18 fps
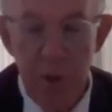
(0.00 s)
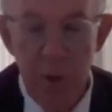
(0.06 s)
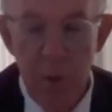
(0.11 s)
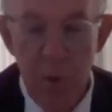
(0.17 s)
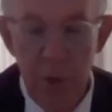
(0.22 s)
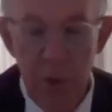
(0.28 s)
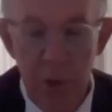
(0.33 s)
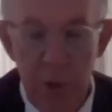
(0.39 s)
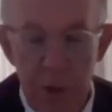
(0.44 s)

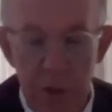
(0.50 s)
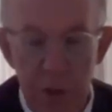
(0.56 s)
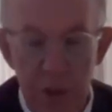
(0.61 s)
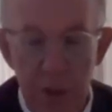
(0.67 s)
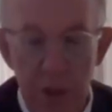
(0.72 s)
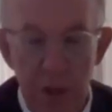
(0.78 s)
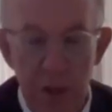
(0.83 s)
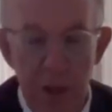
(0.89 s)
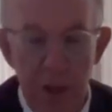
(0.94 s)
inordinate
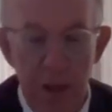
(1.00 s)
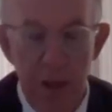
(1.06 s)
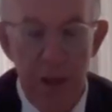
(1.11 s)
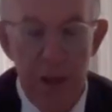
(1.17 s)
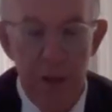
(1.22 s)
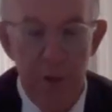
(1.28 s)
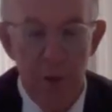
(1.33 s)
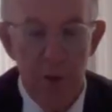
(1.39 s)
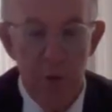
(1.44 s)

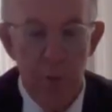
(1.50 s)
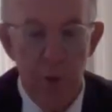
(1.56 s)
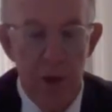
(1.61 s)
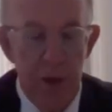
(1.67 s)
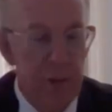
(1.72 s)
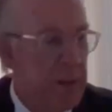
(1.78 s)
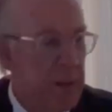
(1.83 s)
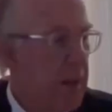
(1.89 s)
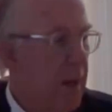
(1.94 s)
and not
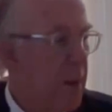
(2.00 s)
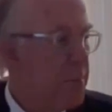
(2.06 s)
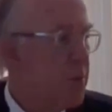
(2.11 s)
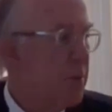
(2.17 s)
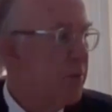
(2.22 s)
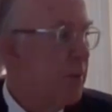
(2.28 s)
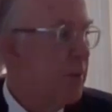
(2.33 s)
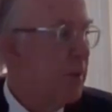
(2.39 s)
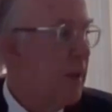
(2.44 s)
one of the
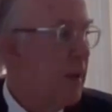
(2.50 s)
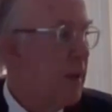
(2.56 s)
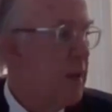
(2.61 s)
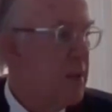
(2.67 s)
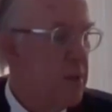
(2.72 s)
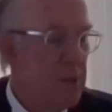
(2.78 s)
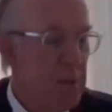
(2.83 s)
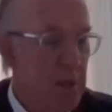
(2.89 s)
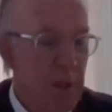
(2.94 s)
types of
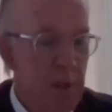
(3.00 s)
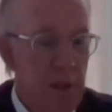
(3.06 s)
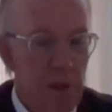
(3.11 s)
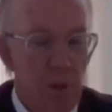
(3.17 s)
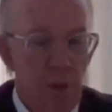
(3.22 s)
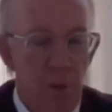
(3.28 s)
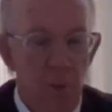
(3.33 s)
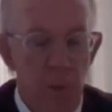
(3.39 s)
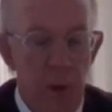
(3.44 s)
delays
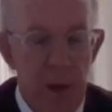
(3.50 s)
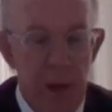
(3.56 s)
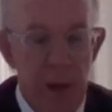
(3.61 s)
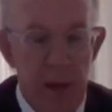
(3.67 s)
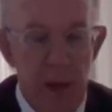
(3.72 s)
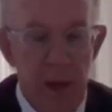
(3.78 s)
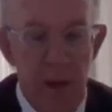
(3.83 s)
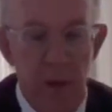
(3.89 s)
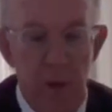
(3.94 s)

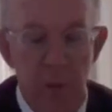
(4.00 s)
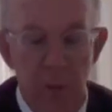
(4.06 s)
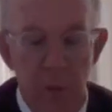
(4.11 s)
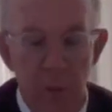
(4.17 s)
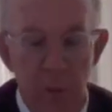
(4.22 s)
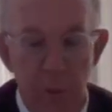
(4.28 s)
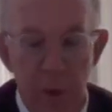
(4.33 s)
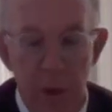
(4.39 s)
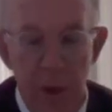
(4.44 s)
where
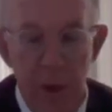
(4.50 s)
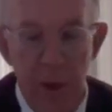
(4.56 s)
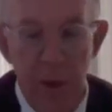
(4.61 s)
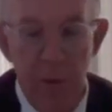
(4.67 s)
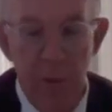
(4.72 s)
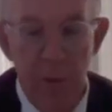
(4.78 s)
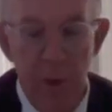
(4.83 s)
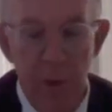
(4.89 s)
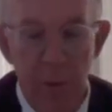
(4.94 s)

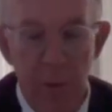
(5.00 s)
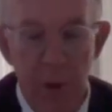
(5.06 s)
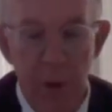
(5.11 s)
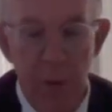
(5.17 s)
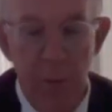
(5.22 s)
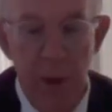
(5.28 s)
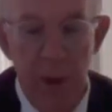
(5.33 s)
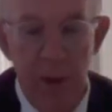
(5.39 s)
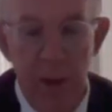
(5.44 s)

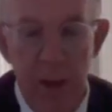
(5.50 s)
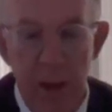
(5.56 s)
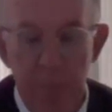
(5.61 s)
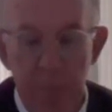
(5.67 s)
the